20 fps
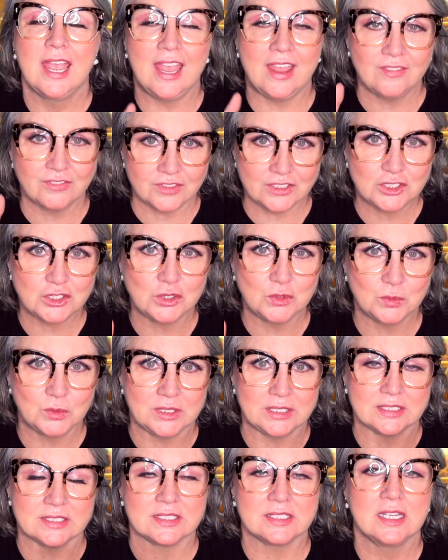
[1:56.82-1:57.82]
every 2
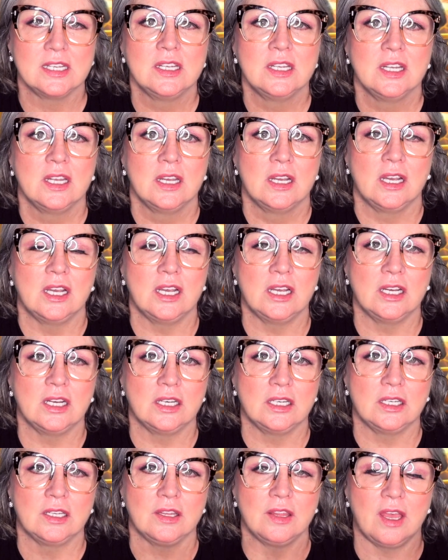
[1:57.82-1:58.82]
weeks,
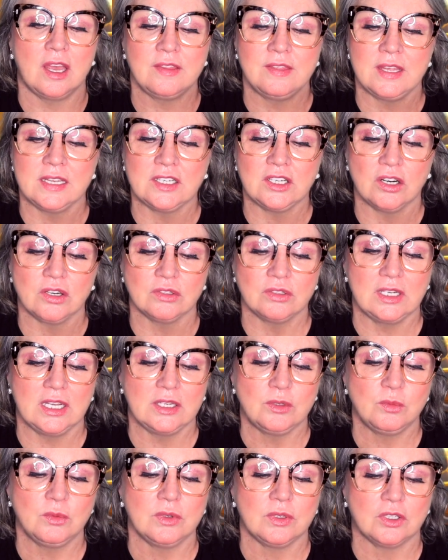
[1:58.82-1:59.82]
and they
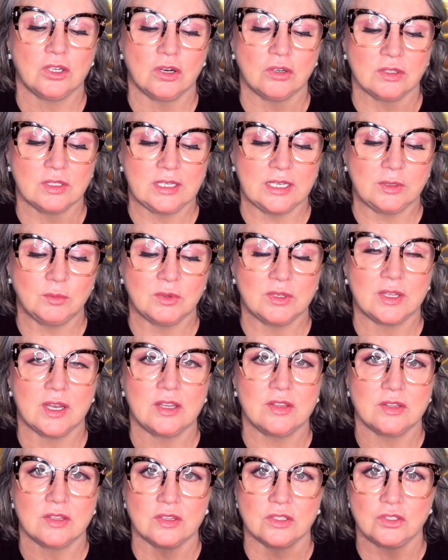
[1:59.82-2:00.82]
correlate with
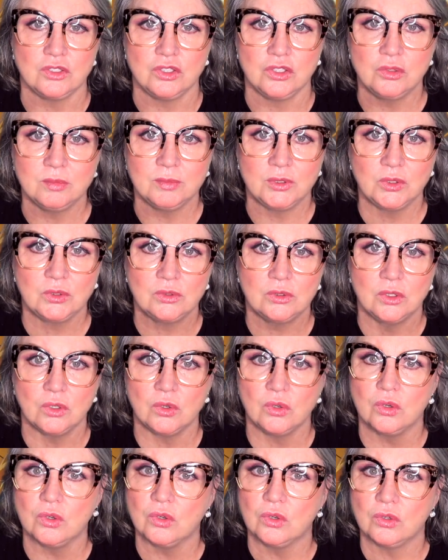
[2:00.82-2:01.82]
either the new moon
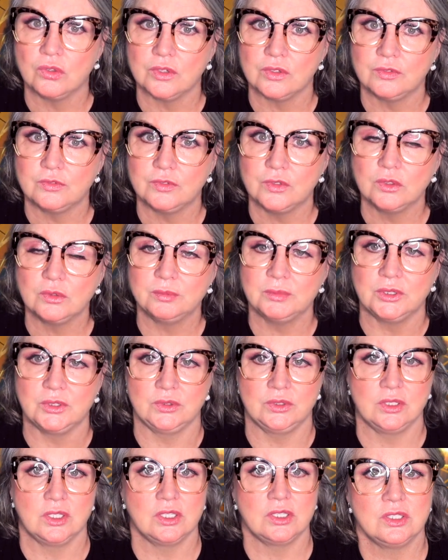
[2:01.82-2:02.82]
or the full
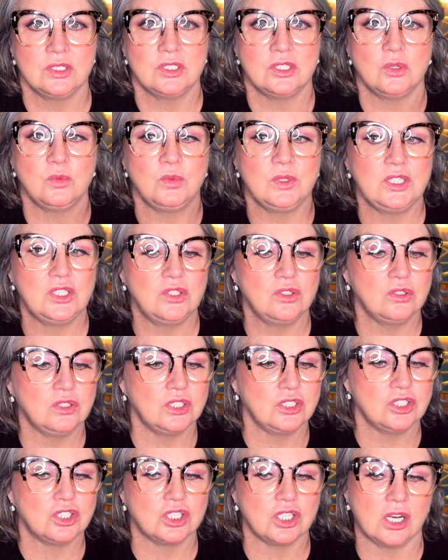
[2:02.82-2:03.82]
moon. And so we
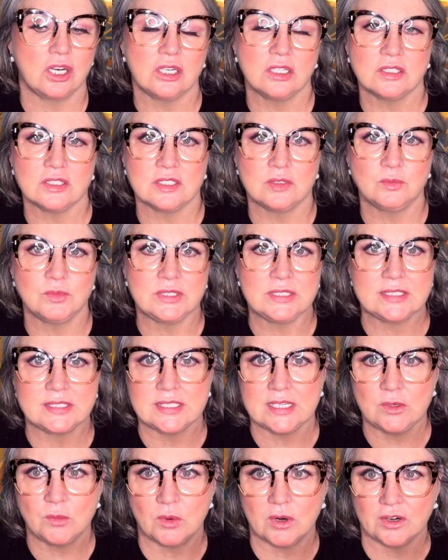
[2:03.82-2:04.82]
look at charts and we
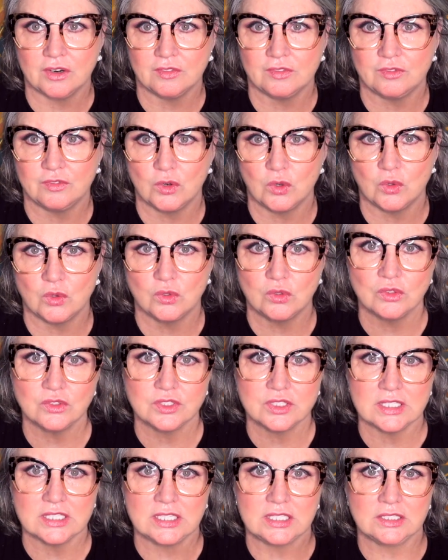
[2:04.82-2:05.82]
see where it
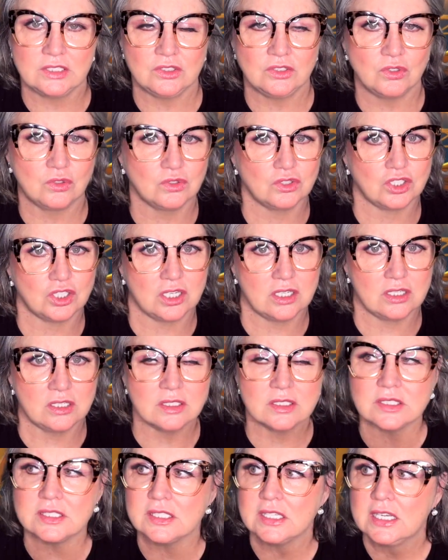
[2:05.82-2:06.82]
falls in your
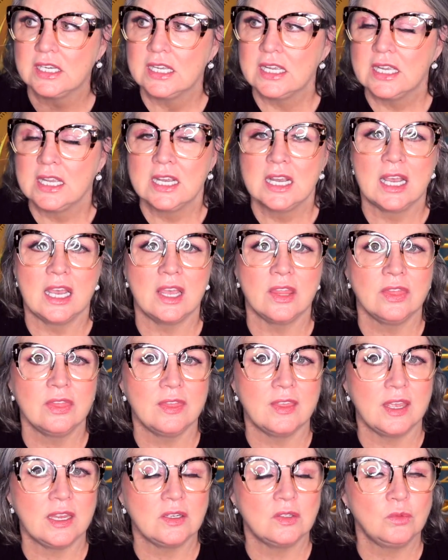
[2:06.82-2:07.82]
charts,
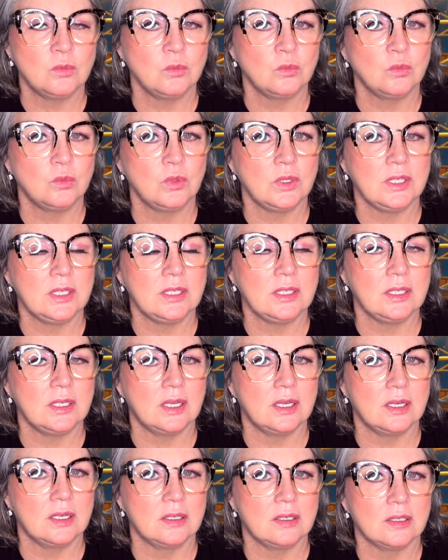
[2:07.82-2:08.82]
and then
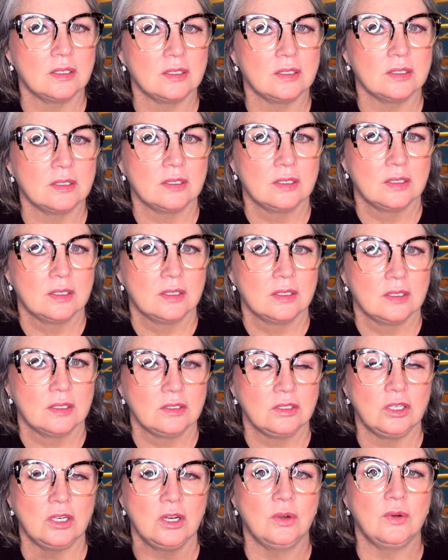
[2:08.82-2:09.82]
we
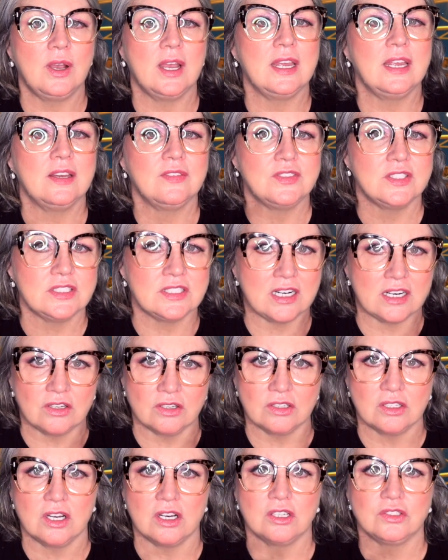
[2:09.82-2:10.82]
you know, I have the
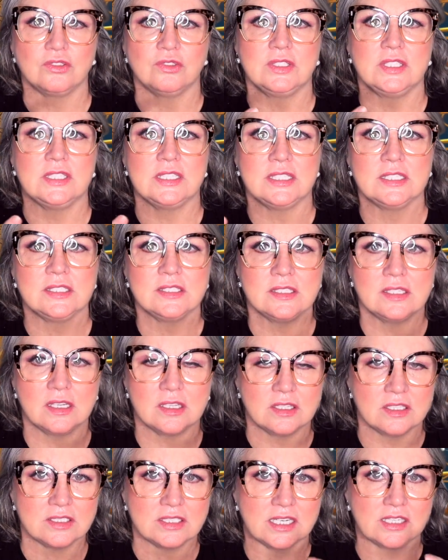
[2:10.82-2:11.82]
tarot card reading
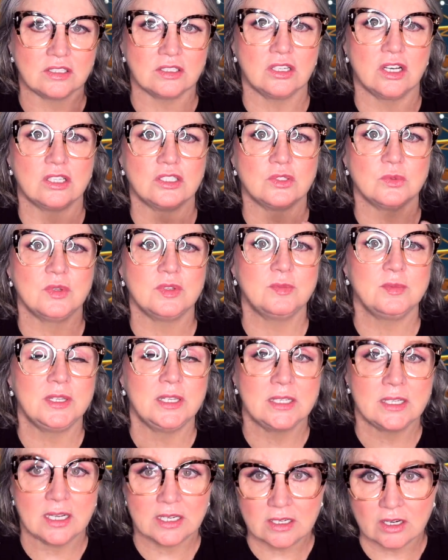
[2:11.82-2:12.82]
and the tarot cards with me,
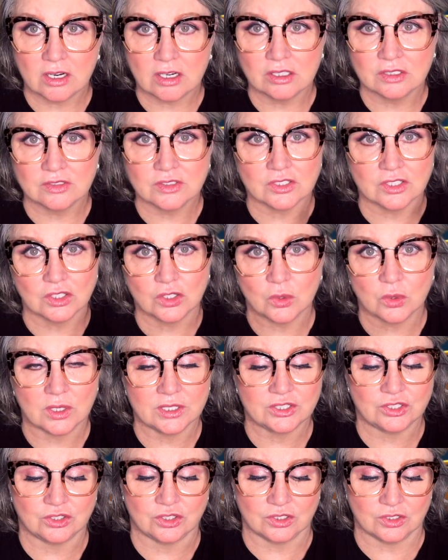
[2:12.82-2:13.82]
and I answer
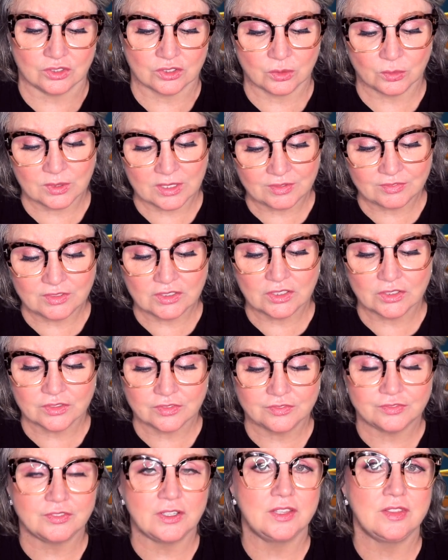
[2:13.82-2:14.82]
questions. So we have a lot
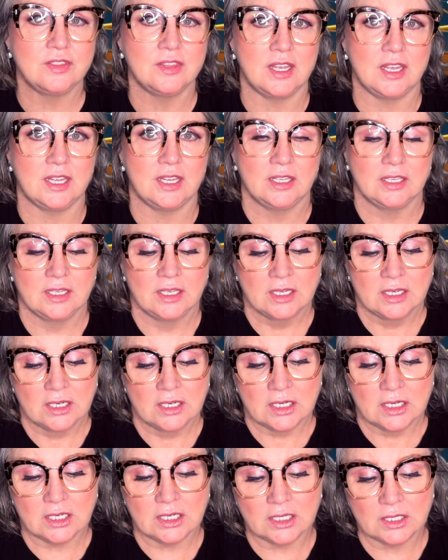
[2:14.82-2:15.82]
of fun there.
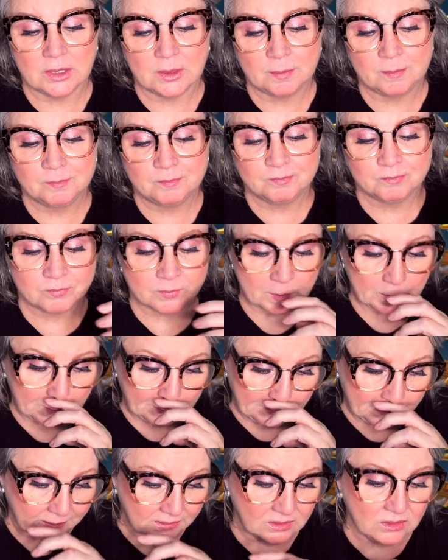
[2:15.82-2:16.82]

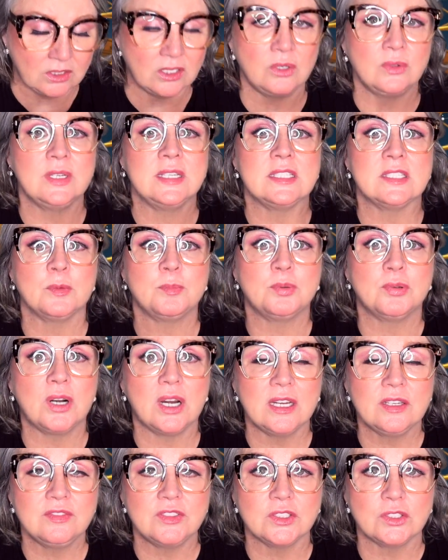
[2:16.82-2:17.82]
You know, it's a
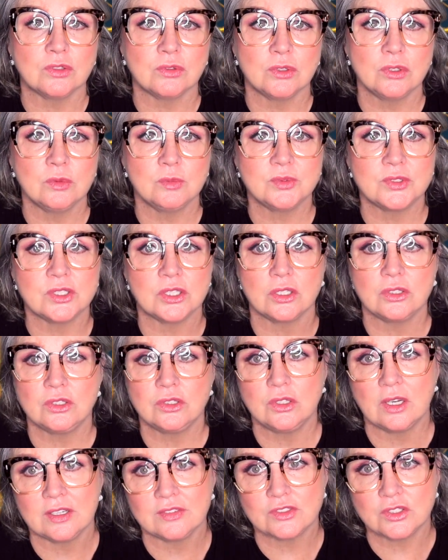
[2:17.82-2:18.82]
private group, so
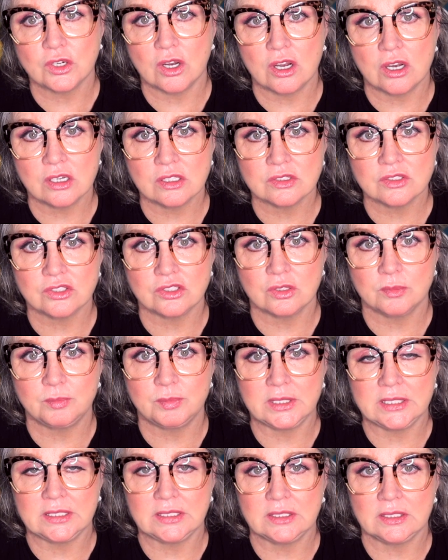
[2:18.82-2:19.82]
you have to ask to
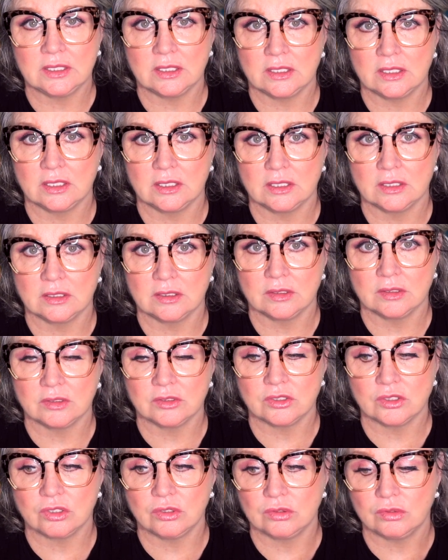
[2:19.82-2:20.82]
be
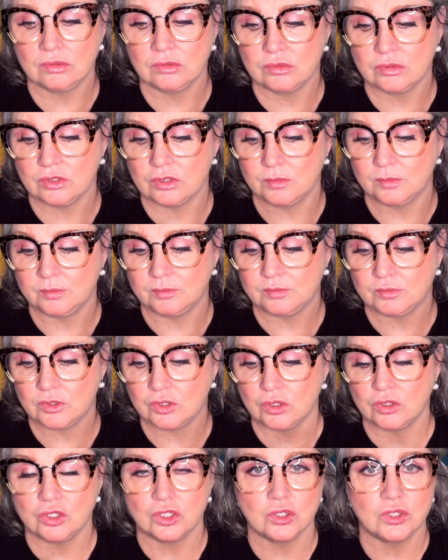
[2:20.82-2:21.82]
to
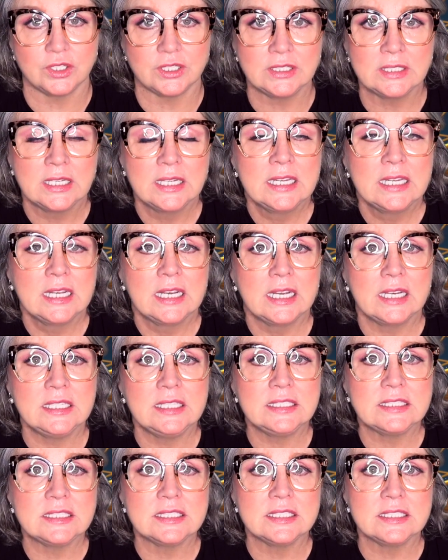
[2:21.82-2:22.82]
join,
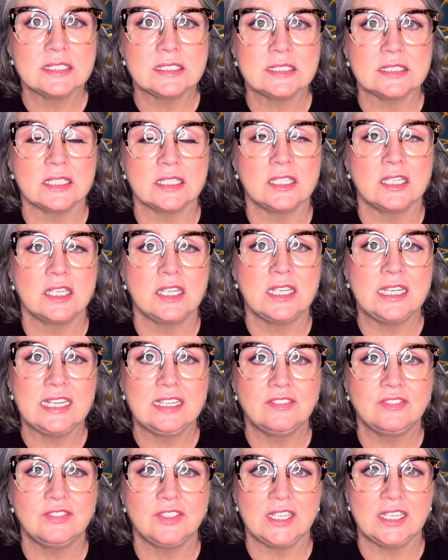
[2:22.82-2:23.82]
and it is
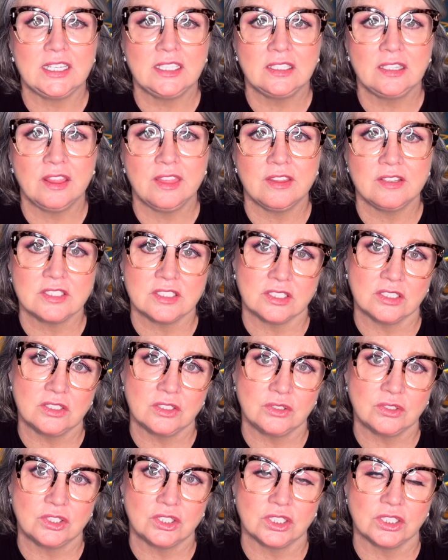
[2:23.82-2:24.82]
Live in the
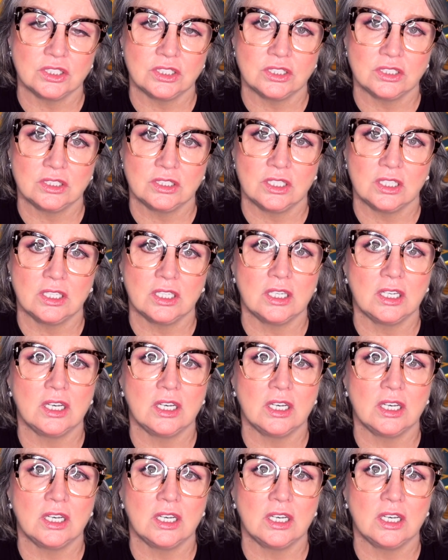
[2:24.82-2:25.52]
Solution